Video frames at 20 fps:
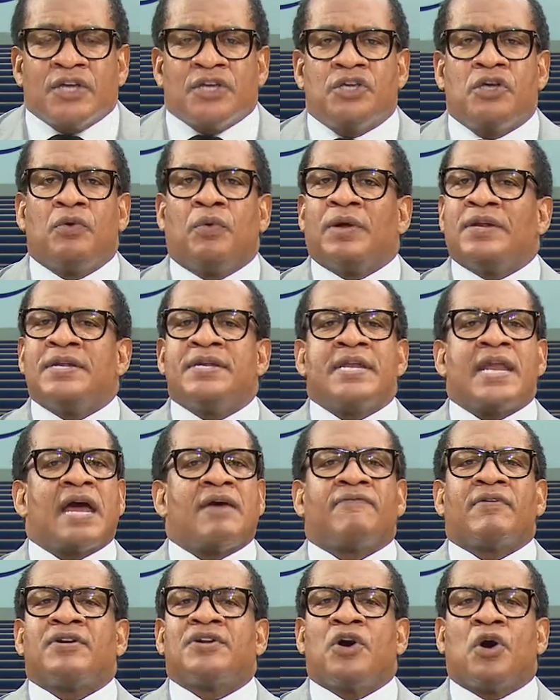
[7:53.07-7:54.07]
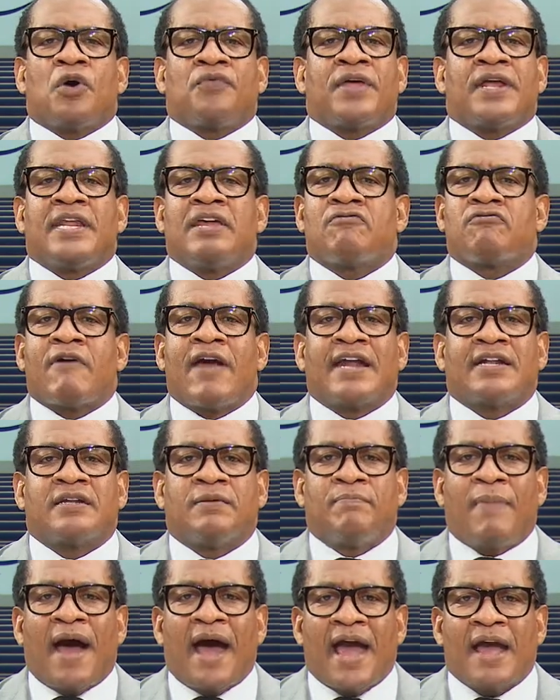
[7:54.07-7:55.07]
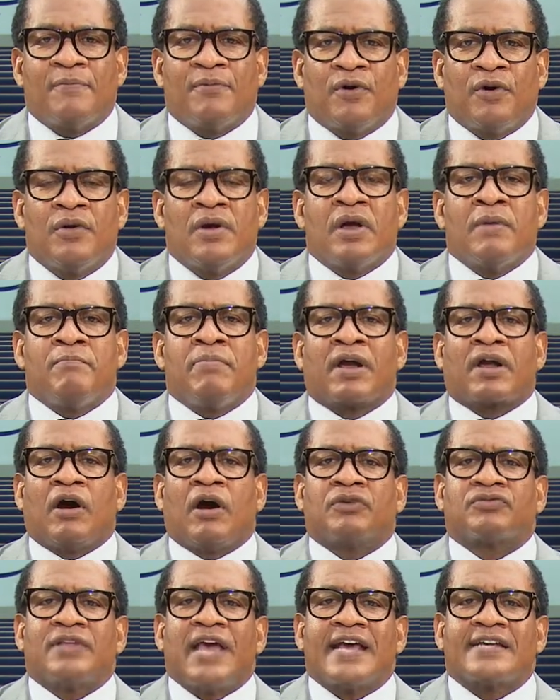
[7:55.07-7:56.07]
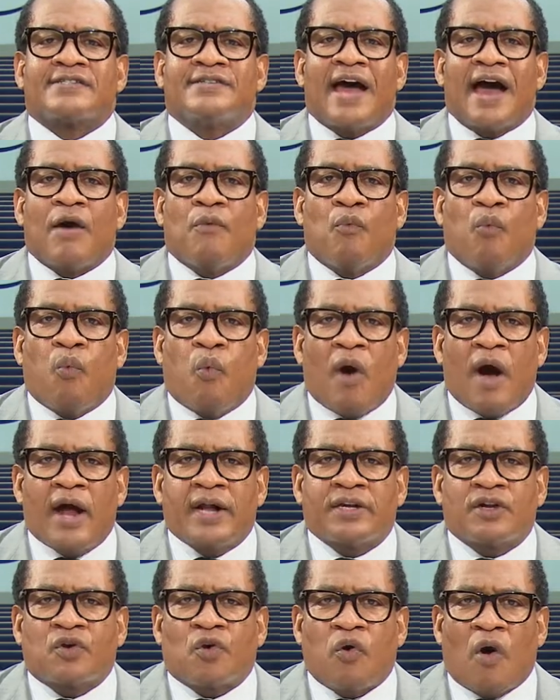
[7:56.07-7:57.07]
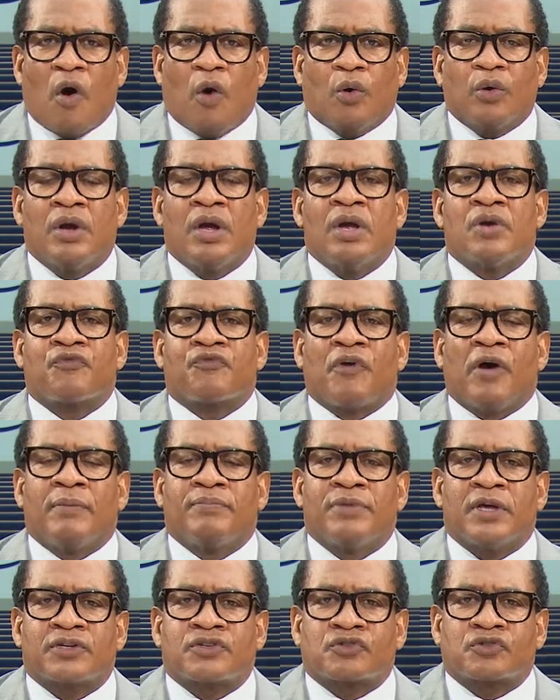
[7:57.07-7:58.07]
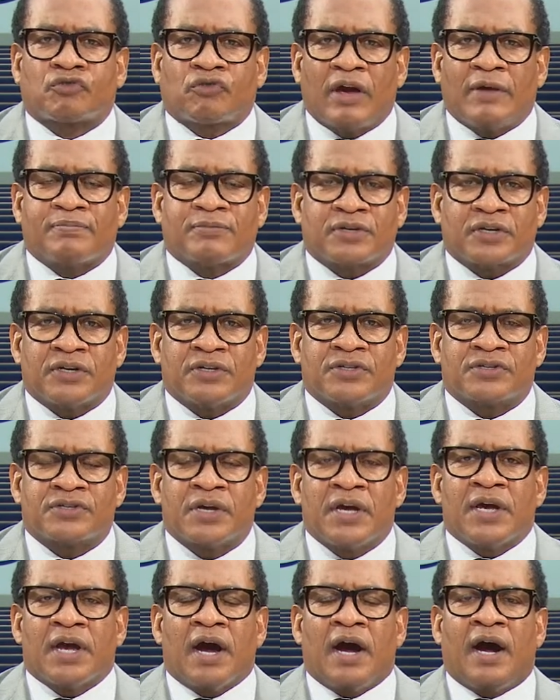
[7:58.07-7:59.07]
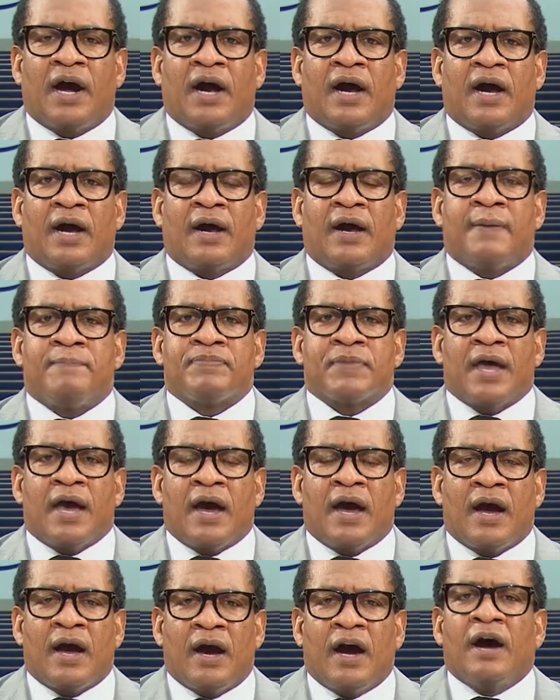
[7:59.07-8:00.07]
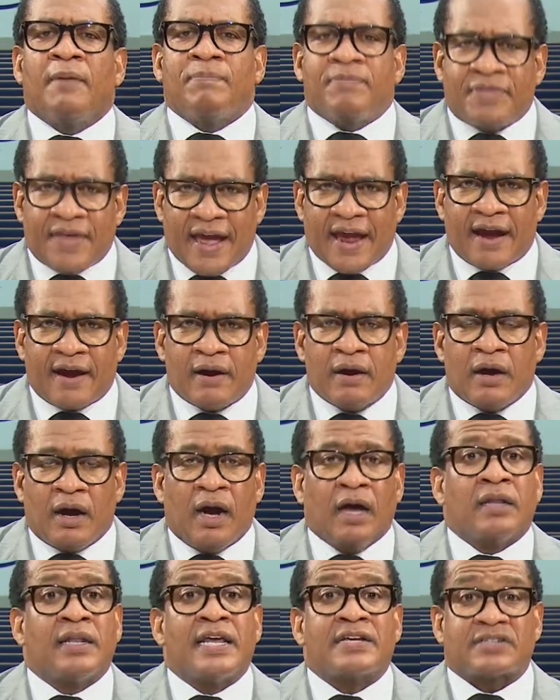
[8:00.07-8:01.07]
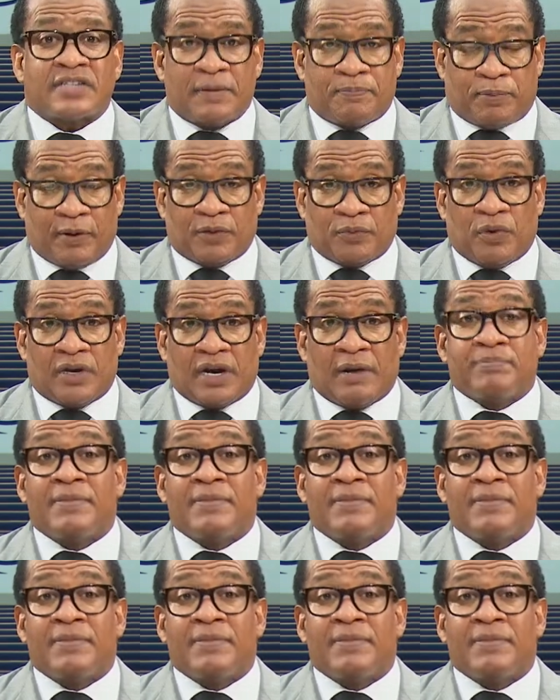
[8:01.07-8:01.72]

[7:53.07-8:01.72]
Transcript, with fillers: You would never know that he read the Bible because there's not one quote from the scriptures uh, uh, up there unless they put one